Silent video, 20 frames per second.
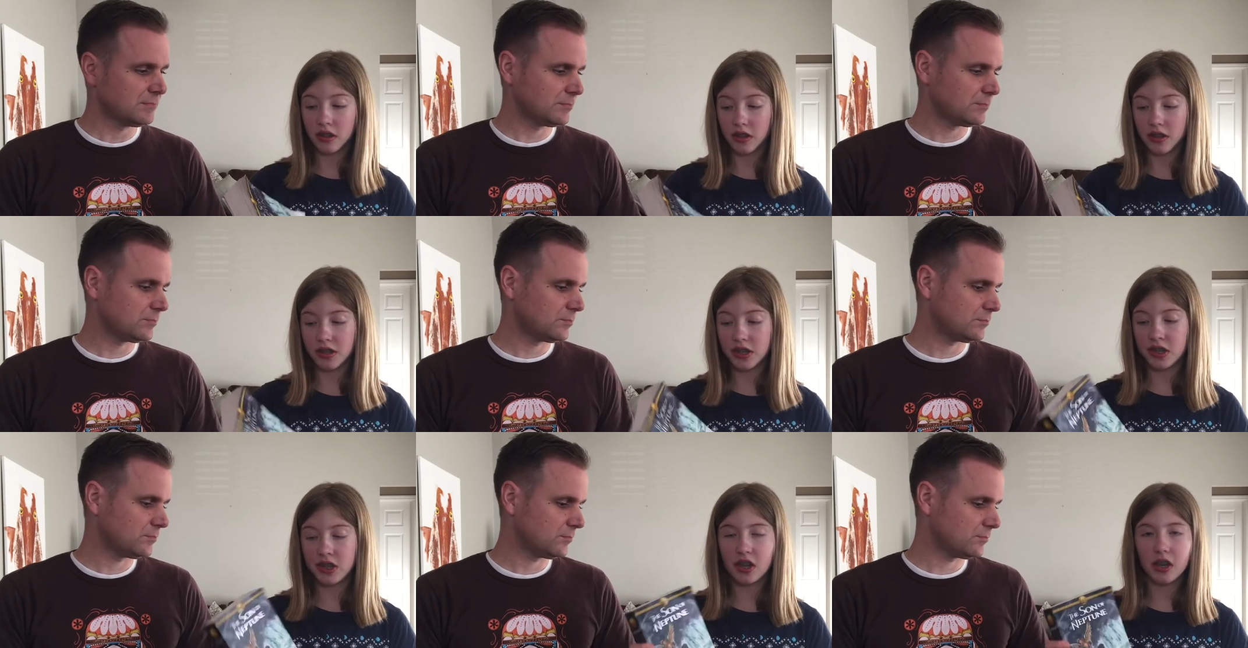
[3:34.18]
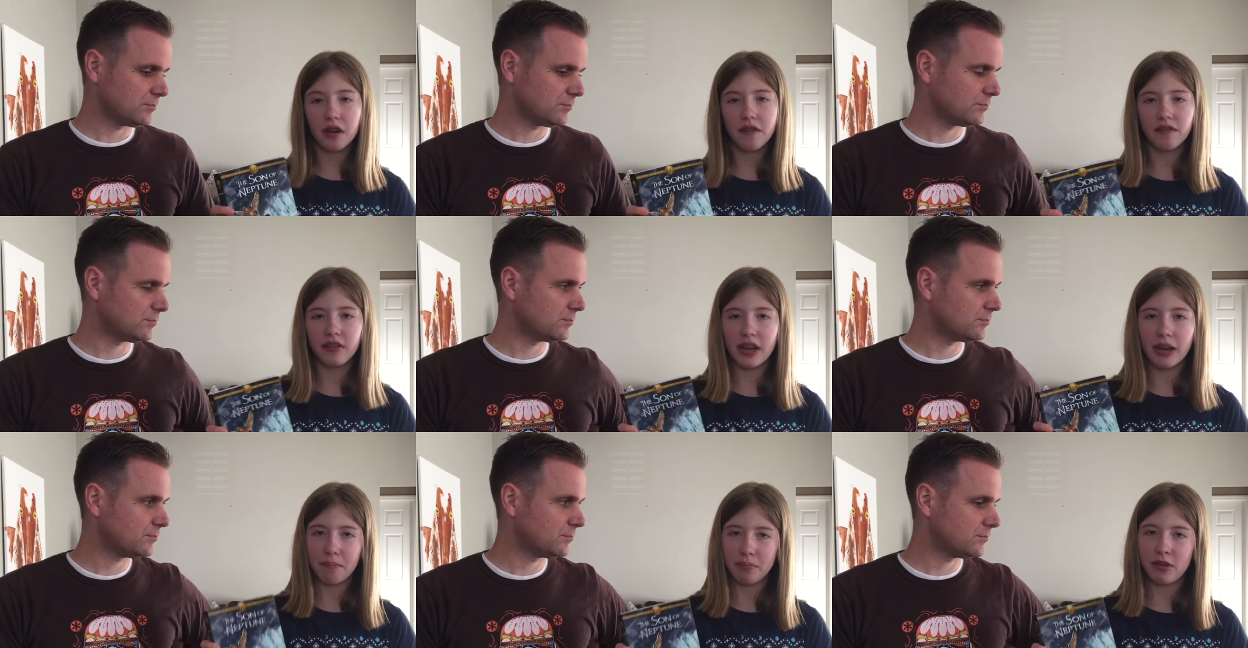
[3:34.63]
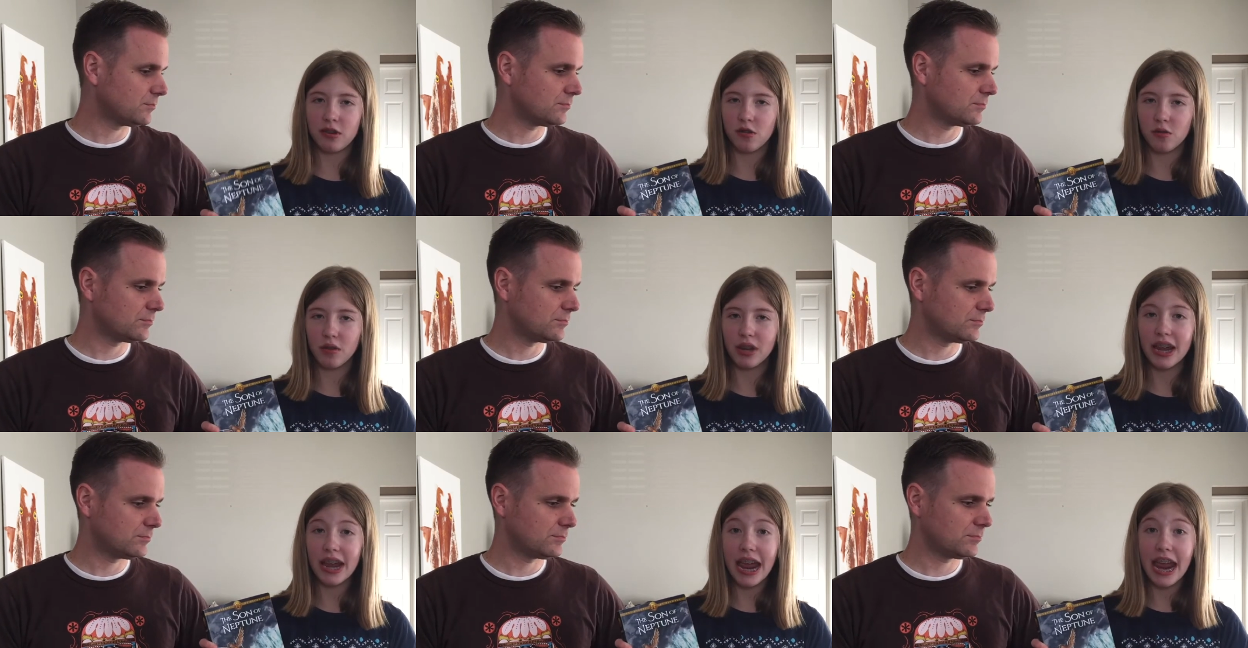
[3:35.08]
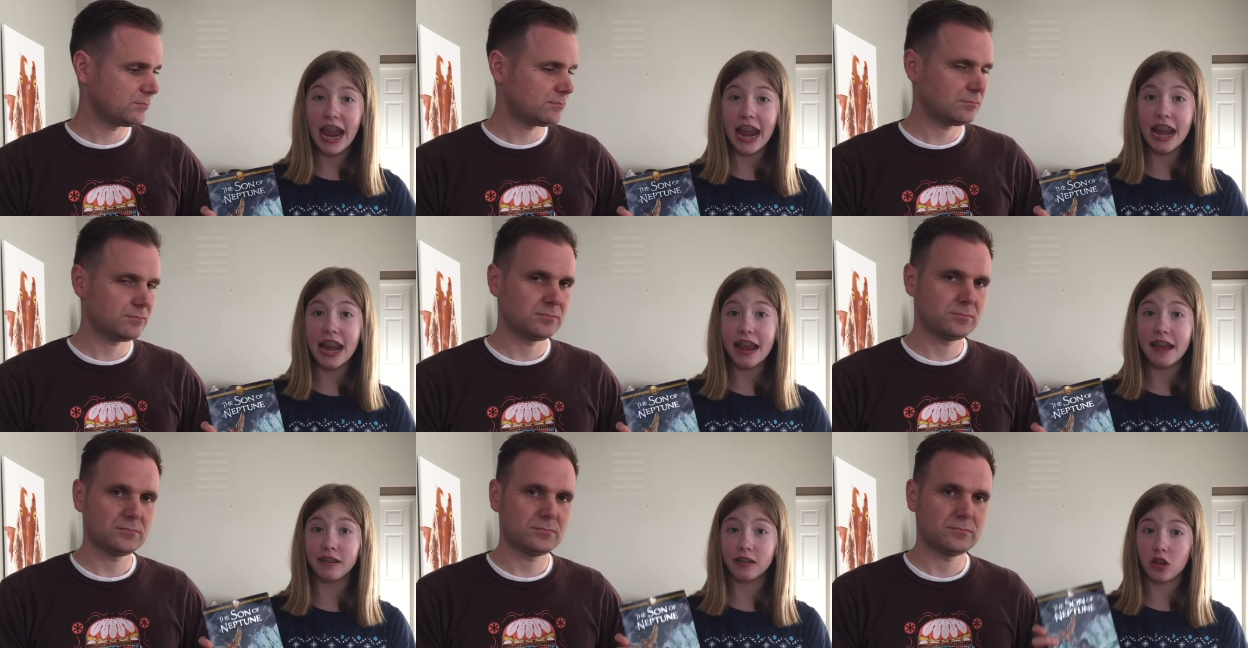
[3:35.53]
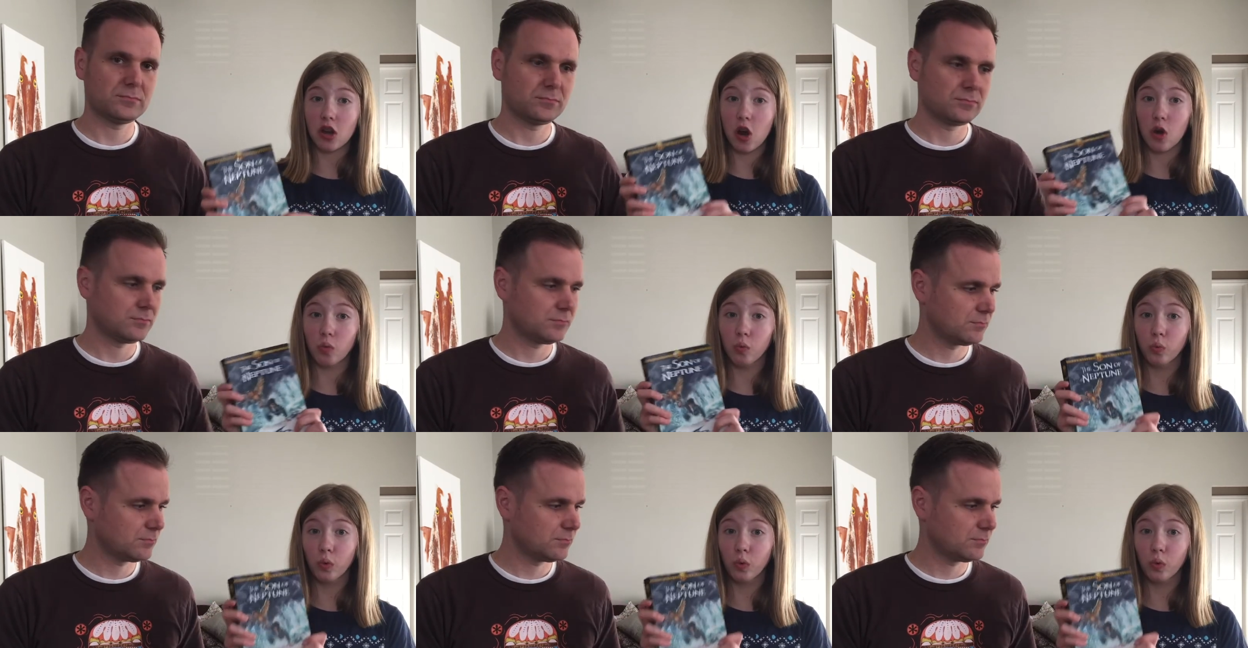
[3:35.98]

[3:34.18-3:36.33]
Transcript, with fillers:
Speaker 1: The Son of Neptune. It is a